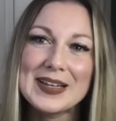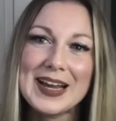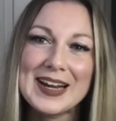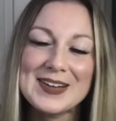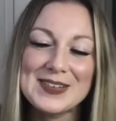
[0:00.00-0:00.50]

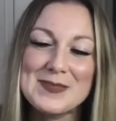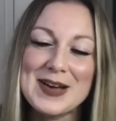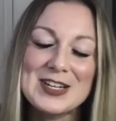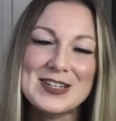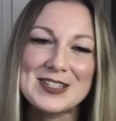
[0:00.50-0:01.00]
i can only
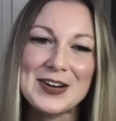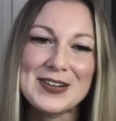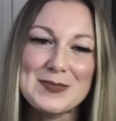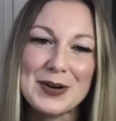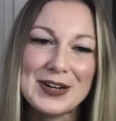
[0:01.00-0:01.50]
imagine it's hard
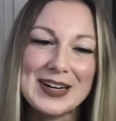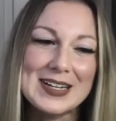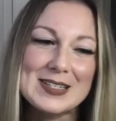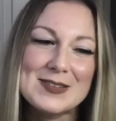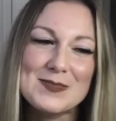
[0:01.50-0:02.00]
to
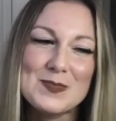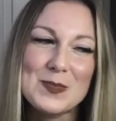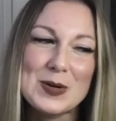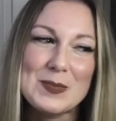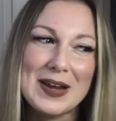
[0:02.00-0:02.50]
market
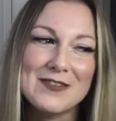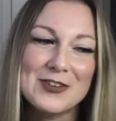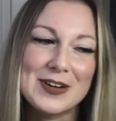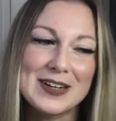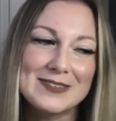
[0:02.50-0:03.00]
would make
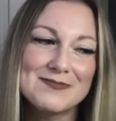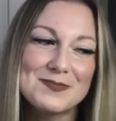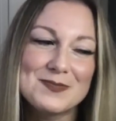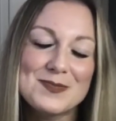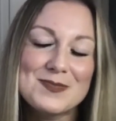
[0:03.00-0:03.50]
for a
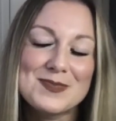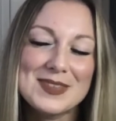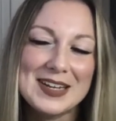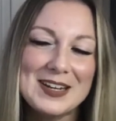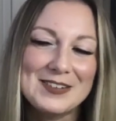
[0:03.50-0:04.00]

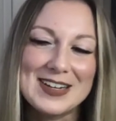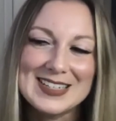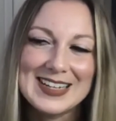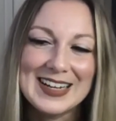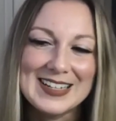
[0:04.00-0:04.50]

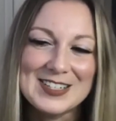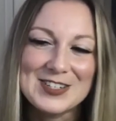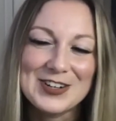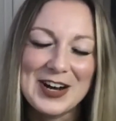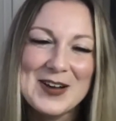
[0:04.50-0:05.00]
interesting
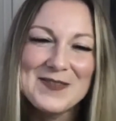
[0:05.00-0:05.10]
instagram